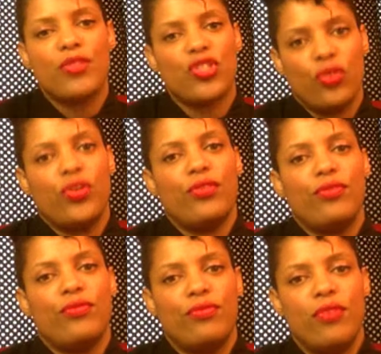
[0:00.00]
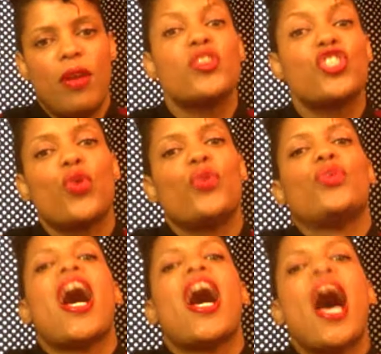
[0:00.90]
show you. I'm going to show you
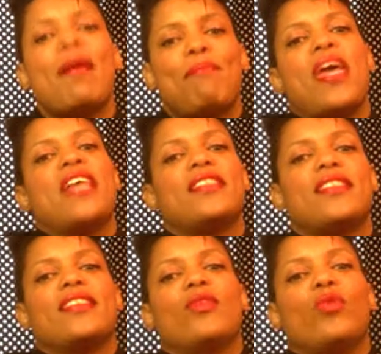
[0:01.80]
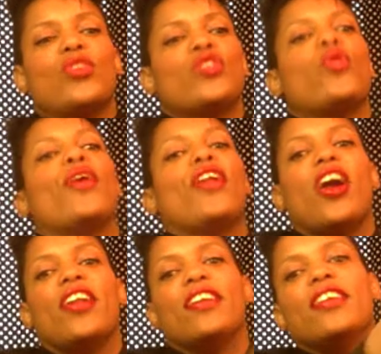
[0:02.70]
hot mess what's going
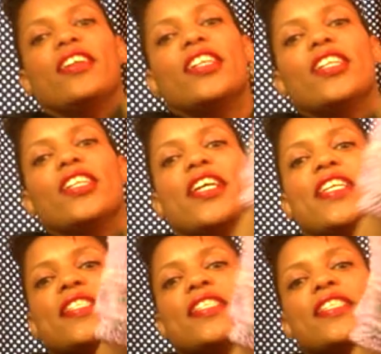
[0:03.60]
on. Look at this.